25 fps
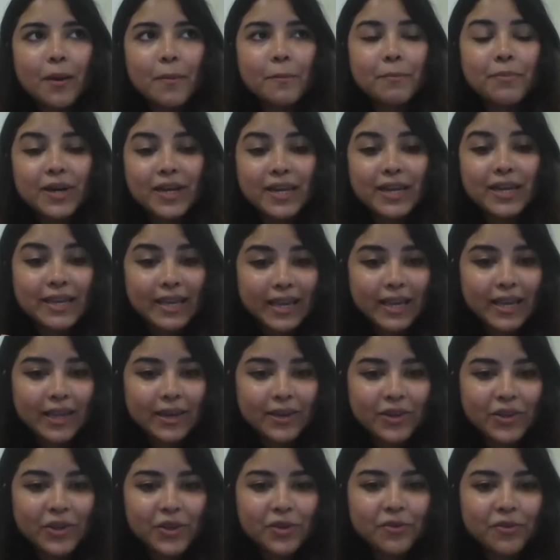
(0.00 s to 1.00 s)
But
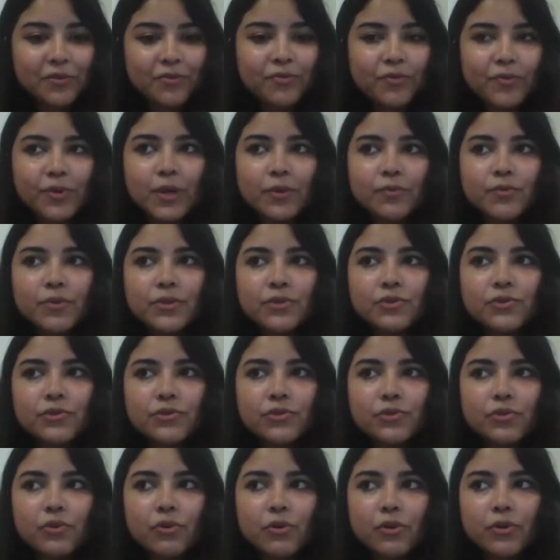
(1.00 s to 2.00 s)
again, if we were to
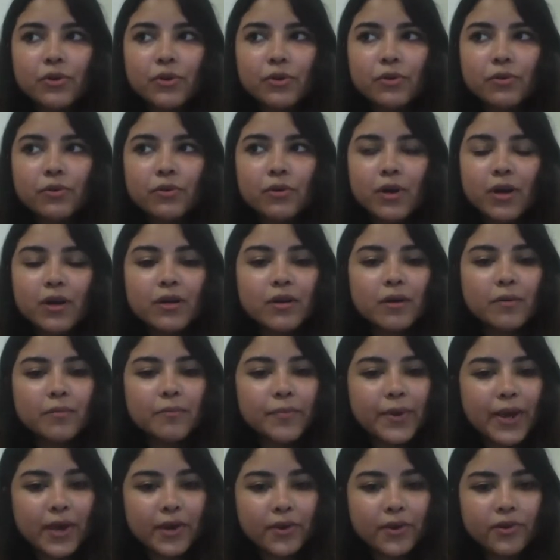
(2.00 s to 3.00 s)
draw, you know, a
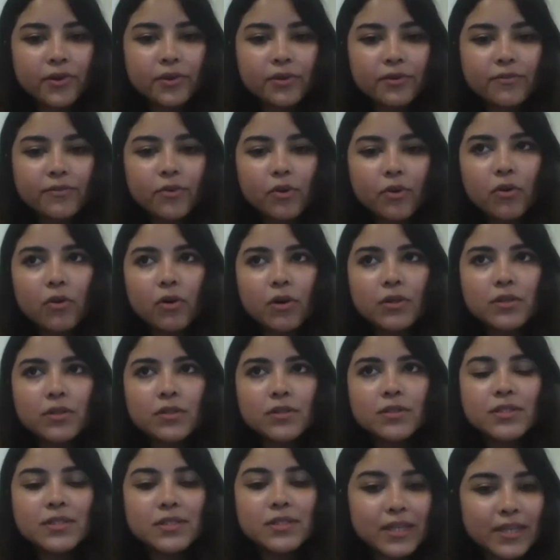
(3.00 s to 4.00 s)
comparative
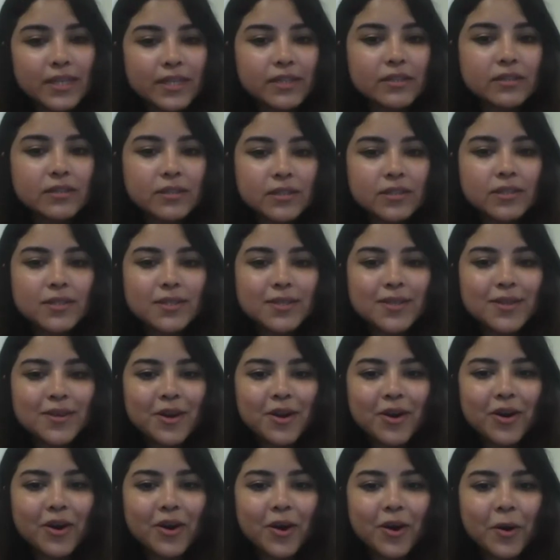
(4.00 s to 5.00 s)
on states'
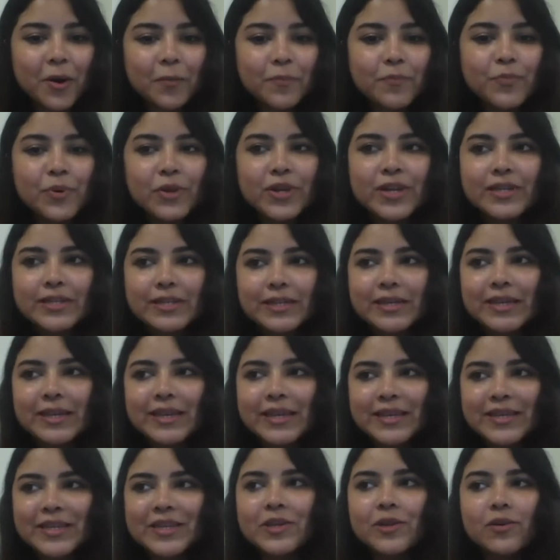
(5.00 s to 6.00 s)
political
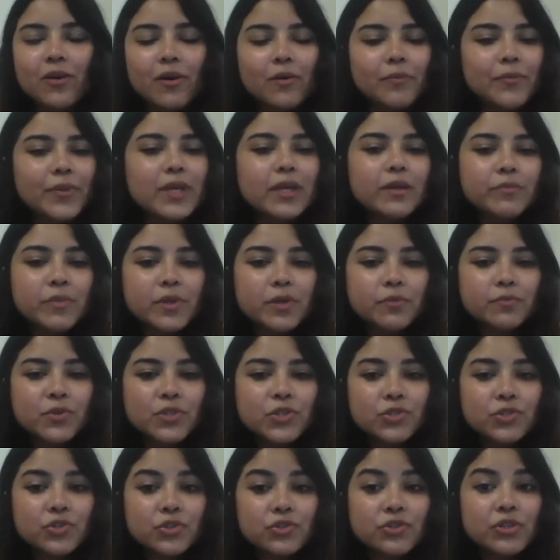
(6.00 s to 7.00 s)
and economic
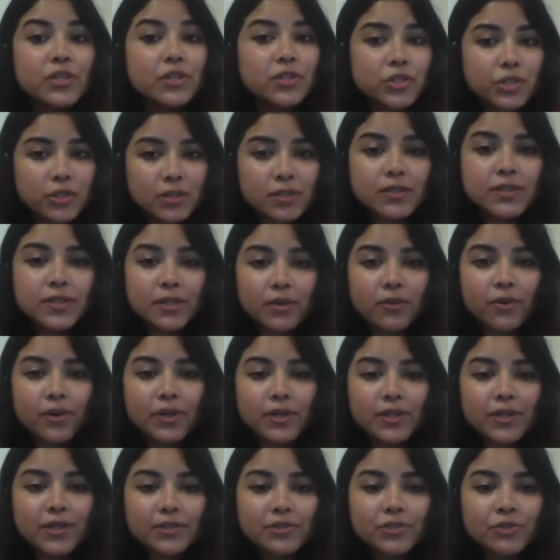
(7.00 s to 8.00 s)
commitments to traditional
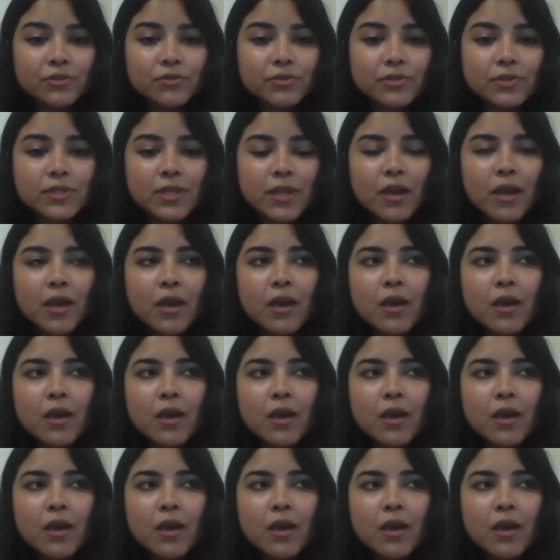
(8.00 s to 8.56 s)
security issues